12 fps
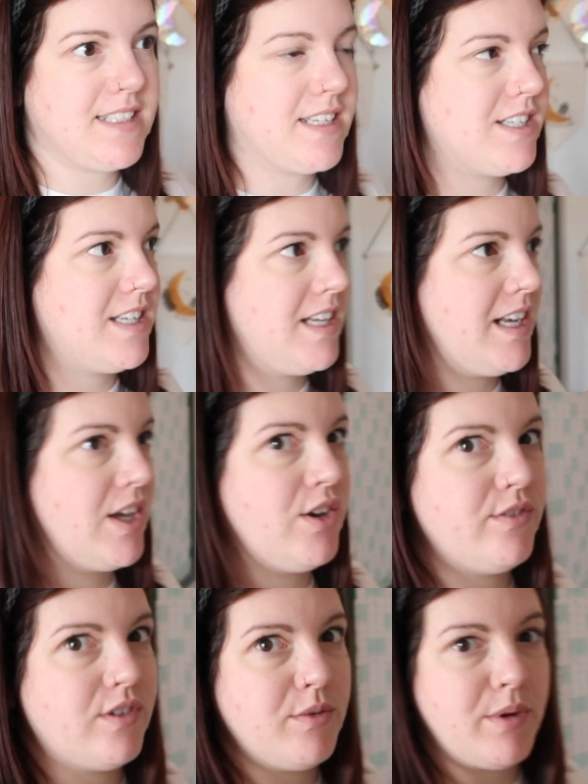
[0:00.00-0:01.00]
is actually nearly
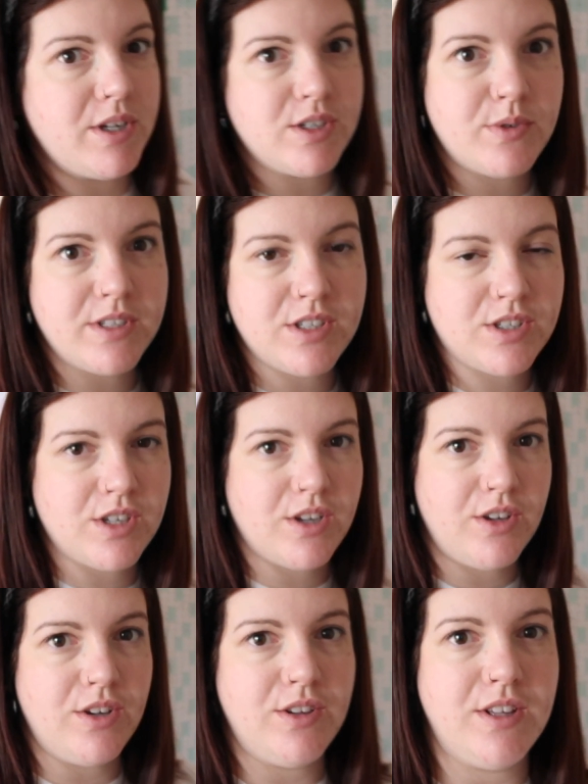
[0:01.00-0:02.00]
over, but I just wanted to show
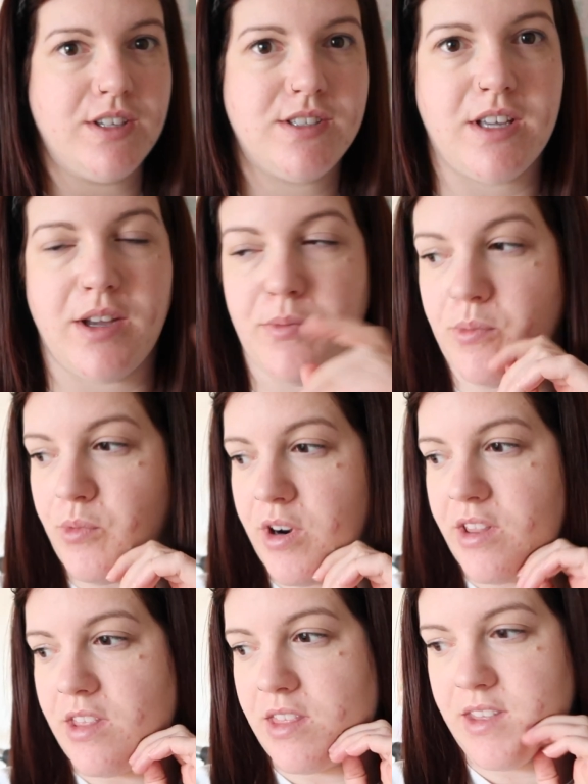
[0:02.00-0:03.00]
you this one
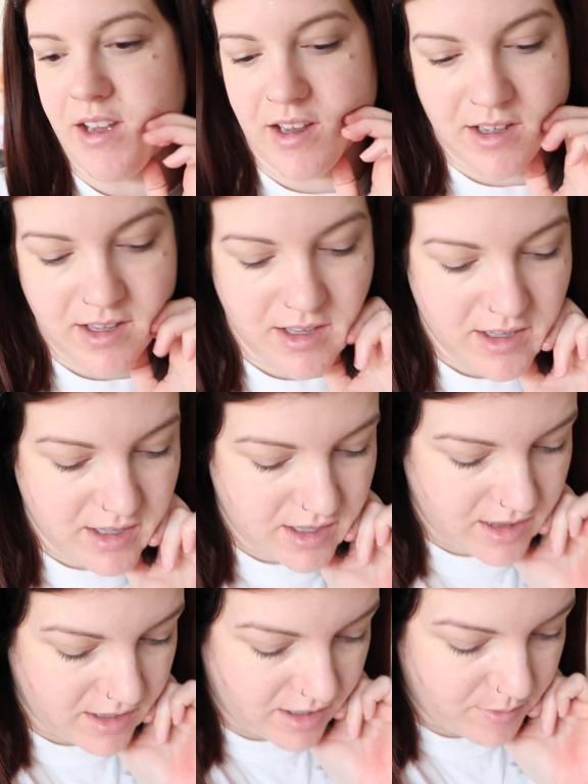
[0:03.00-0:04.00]
other thing
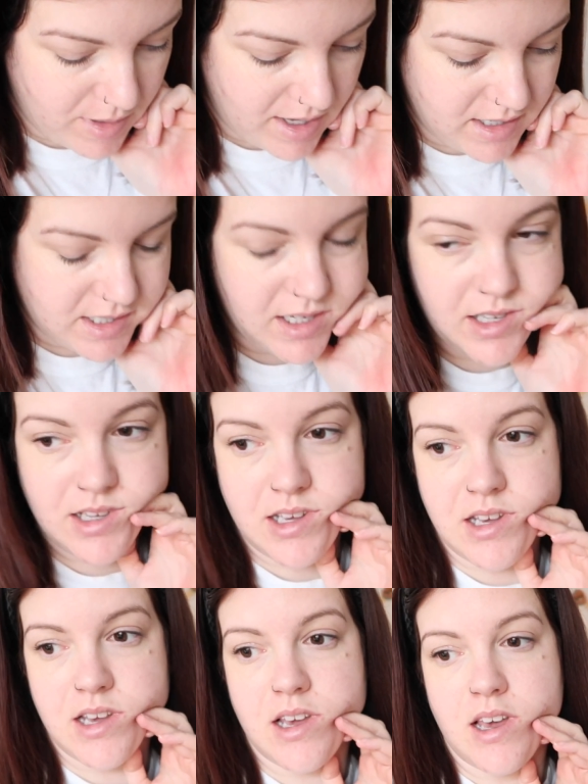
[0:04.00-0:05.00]
that I made.
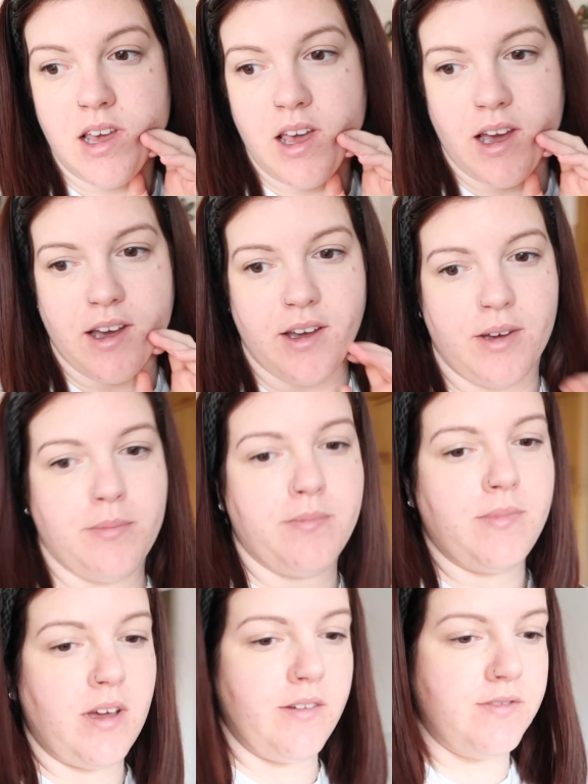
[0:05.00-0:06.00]

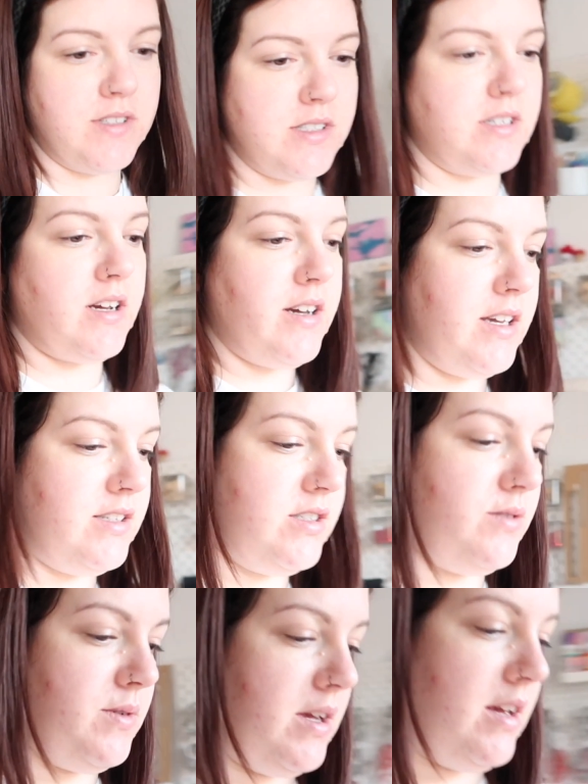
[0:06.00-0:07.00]
I've started
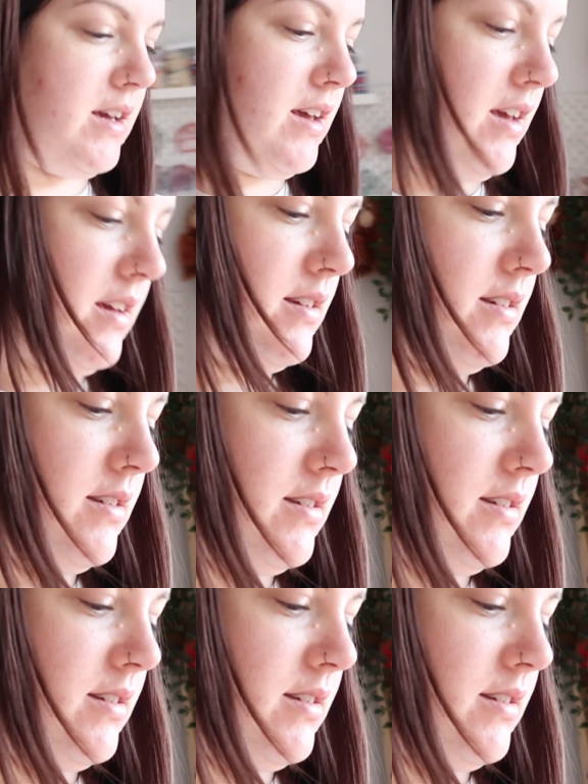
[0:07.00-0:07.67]
doing a